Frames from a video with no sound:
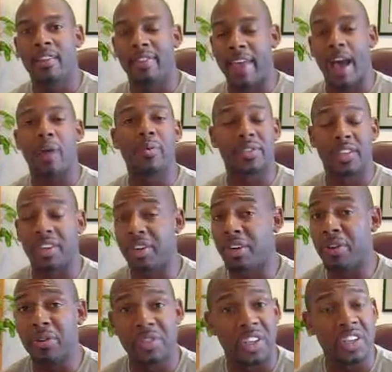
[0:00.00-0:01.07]
That was a
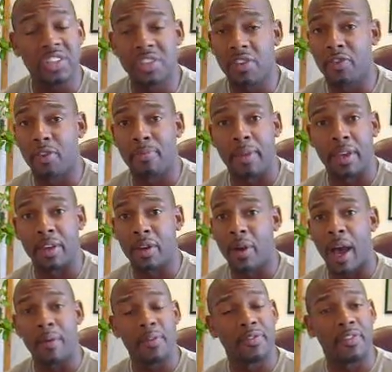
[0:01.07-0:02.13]
huge issue for me.
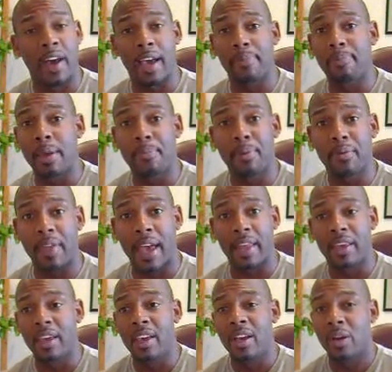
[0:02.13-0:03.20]
I would find people
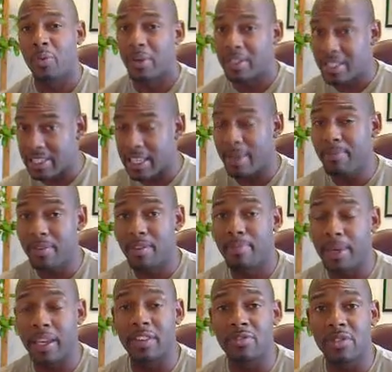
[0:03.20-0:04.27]
that would seem to
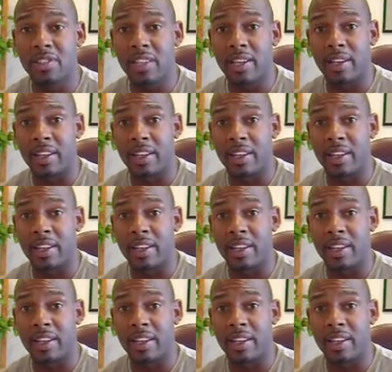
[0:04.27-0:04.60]
be interested,